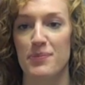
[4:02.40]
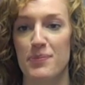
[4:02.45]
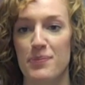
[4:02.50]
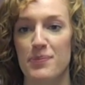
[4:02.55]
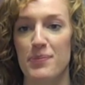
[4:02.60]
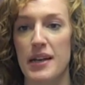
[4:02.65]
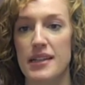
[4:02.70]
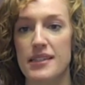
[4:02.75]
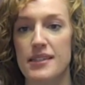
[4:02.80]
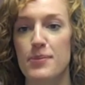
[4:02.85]

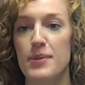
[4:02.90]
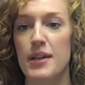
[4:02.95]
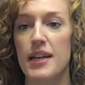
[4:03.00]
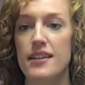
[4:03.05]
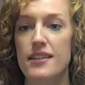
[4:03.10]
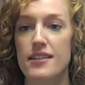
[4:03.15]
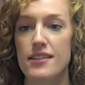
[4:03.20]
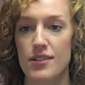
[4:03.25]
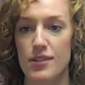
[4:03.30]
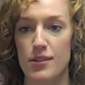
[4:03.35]
By
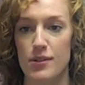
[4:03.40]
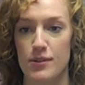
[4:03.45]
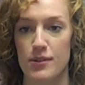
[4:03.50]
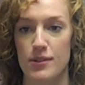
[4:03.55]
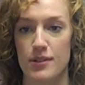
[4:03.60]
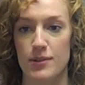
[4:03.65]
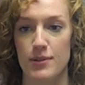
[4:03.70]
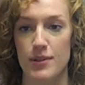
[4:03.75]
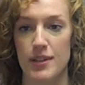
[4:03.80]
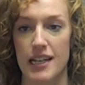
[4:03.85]
supplying
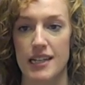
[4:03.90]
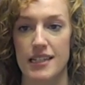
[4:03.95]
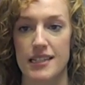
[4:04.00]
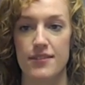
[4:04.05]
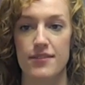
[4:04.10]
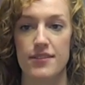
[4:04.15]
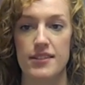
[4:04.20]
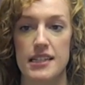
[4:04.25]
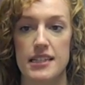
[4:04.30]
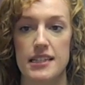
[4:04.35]
students with
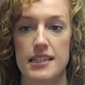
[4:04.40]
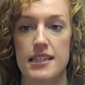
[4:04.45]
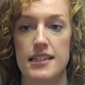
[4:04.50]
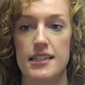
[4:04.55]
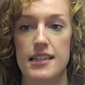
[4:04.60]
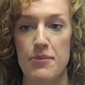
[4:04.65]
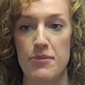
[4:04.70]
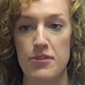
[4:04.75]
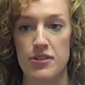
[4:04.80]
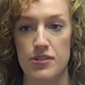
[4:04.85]
activities to
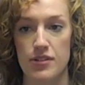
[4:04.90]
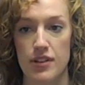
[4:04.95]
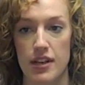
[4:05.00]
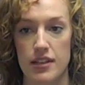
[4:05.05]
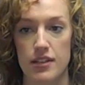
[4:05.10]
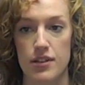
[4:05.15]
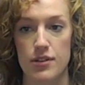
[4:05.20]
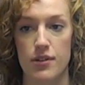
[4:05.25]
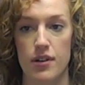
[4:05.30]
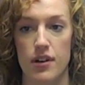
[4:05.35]

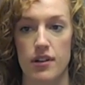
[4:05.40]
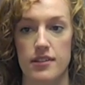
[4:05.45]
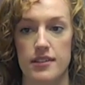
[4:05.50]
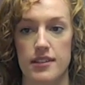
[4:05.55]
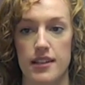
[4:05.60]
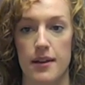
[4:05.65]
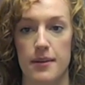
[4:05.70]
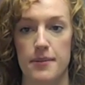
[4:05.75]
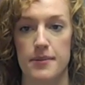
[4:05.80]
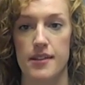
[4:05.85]
demonstrate new
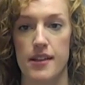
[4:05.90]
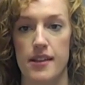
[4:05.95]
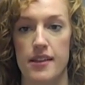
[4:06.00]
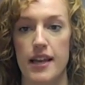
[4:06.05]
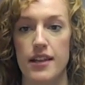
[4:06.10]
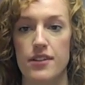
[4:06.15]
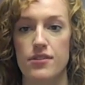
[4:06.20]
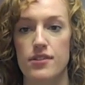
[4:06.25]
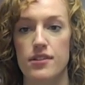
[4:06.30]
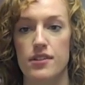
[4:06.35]
concepts,
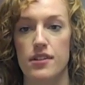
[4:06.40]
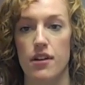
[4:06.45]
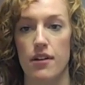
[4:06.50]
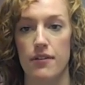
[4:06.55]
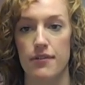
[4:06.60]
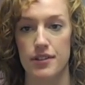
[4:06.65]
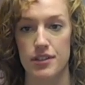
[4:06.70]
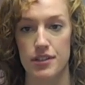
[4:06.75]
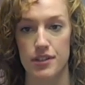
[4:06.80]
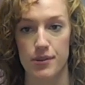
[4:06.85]
lecturers can
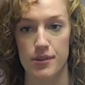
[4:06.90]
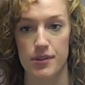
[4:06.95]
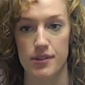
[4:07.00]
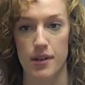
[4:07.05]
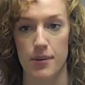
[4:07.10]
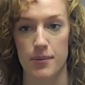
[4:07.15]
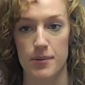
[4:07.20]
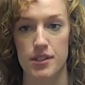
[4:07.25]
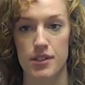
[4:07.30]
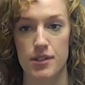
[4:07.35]
offer students
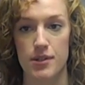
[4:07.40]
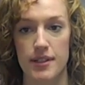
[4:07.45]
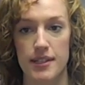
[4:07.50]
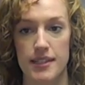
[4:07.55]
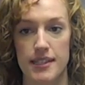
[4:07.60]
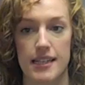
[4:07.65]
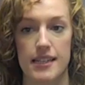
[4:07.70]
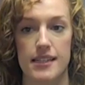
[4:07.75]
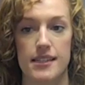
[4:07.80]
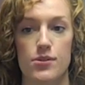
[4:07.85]

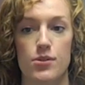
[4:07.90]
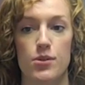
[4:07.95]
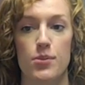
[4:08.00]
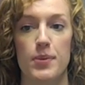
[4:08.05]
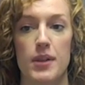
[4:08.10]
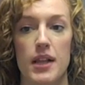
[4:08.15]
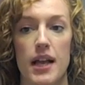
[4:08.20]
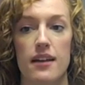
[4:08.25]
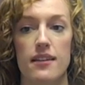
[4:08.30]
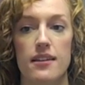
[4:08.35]
opportunities to
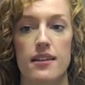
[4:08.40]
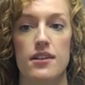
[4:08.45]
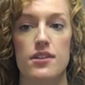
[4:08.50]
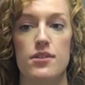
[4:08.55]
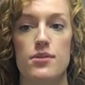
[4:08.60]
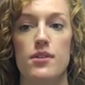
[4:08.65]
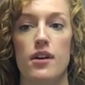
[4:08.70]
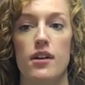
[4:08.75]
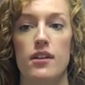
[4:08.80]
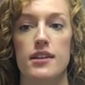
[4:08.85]
apply their
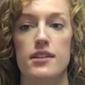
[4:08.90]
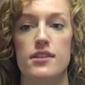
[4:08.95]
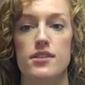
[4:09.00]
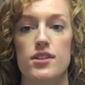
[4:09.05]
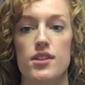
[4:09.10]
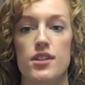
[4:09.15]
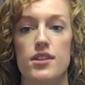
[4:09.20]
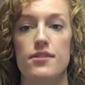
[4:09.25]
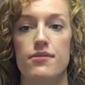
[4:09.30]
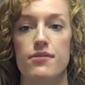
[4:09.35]
new knowledge
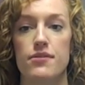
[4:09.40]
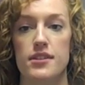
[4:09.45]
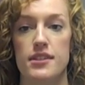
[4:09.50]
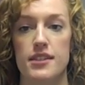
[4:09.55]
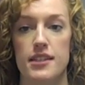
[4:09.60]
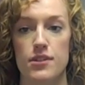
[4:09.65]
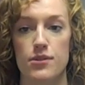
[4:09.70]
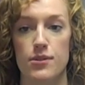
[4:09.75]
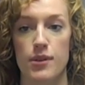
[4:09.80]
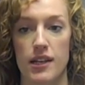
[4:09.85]
to different
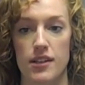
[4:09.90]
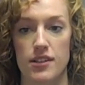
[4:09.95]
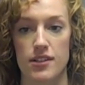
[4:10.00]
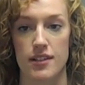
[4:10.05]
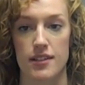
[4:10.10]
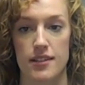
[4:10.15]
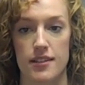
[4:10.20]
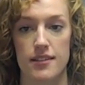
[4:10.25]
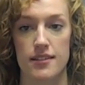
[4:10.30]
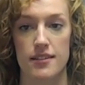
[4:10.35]

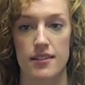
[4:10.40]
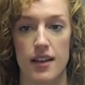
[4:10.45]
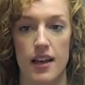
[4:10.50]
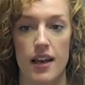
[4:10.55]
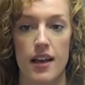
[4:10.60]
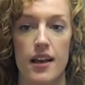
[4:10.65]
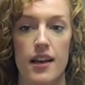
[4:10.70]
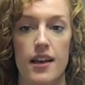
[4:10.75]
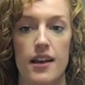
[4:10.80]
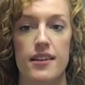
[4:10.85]
situations.
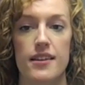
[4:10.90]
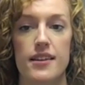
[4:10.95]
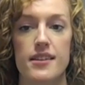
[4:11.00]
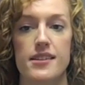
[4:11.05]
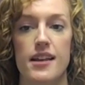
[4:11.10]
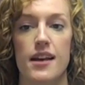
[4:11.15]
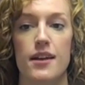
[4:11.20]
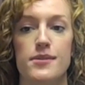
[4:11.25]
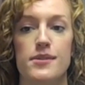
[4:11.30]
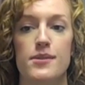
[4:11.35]
This
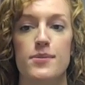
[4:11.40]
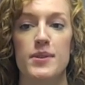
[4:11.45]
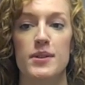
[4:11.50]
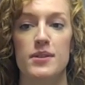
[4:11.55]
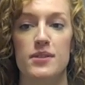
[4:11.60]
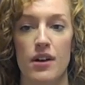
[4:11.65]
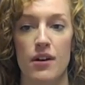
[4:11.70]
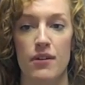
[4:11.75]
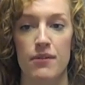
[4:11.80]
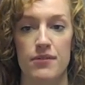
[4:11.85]
helps
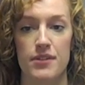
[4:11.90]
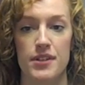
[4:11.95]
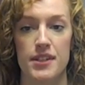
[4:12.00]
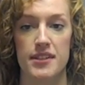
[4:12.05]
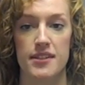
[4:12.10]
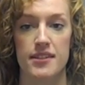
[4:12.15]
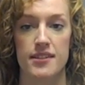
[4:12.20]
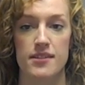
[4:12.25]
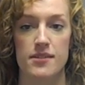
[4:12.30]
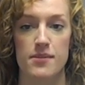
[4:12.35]
build
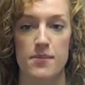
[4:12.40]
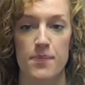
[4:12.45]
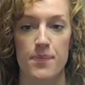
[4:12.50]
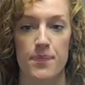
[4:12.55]
confidence.